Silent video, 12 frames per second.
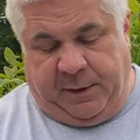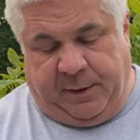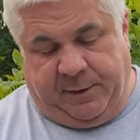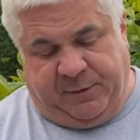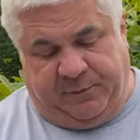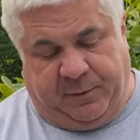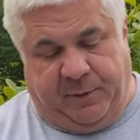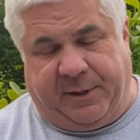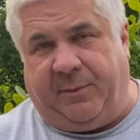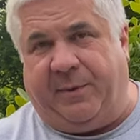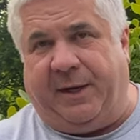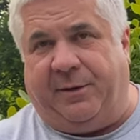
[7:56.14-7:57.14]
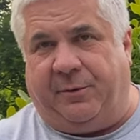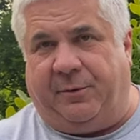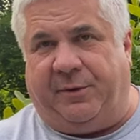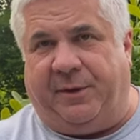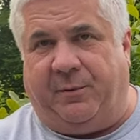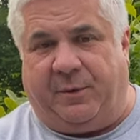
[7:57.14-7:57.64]
This one we're going to paint the whole
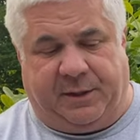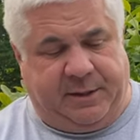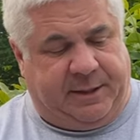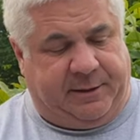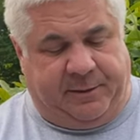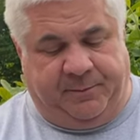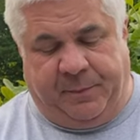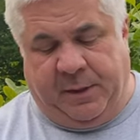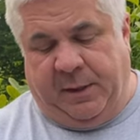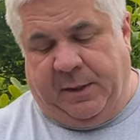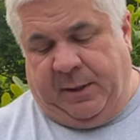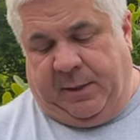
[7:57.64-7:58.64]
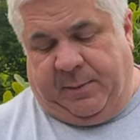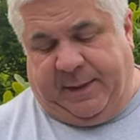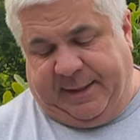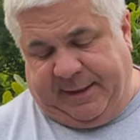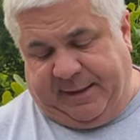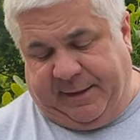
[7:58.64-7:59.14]
thing one color. I'd
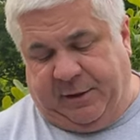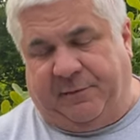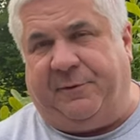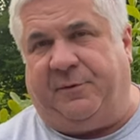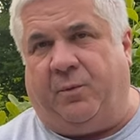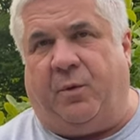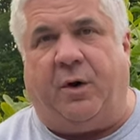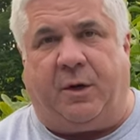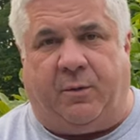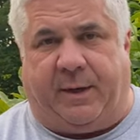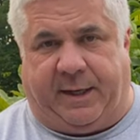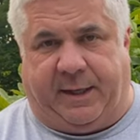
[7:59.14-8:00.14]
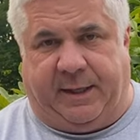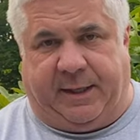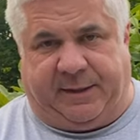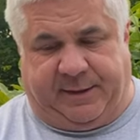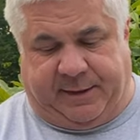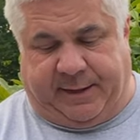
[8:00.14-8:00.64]
like to take off this walkway at
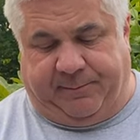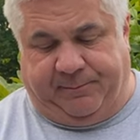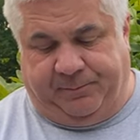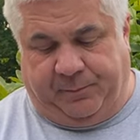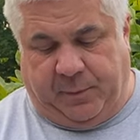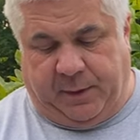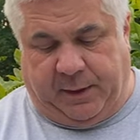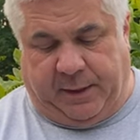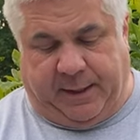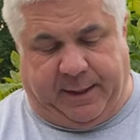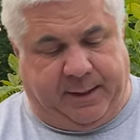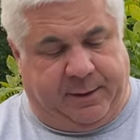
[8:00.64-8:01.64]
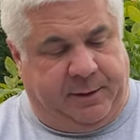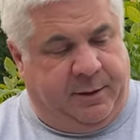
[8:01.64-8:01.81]
the top, and